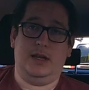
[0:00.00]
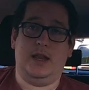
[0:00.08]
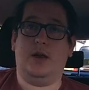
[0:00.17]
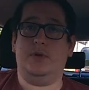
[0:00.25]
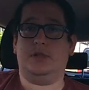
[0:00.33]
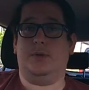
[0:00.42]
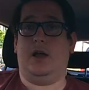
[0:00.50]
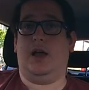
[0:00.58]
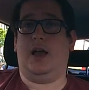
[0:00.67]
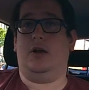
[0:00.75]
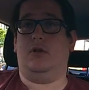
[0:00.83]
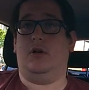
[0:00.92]
Now it's about
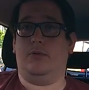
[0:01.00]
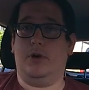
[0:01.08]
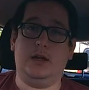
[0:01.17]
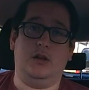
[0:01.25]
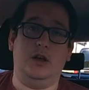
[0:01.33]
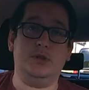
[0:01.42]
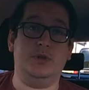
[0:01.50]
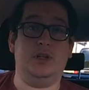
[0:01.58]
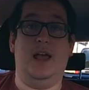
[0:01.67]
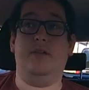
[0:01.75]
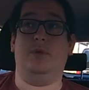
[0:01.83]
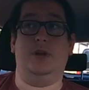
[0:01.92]
how our brake lights, which
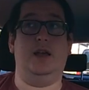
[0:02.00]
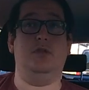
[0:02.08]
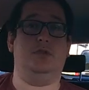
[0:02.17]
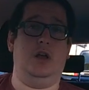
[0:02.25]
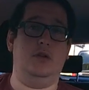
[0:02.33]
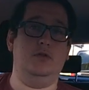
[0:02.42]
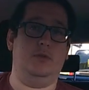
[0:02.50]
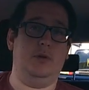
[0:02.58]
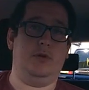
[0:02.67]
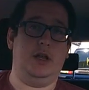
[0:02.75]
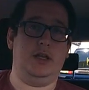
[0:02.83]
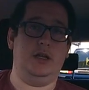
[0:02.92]
let everybody else know that we're
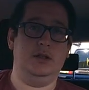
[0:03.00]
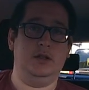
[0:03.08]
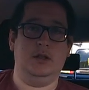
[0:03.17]
braking,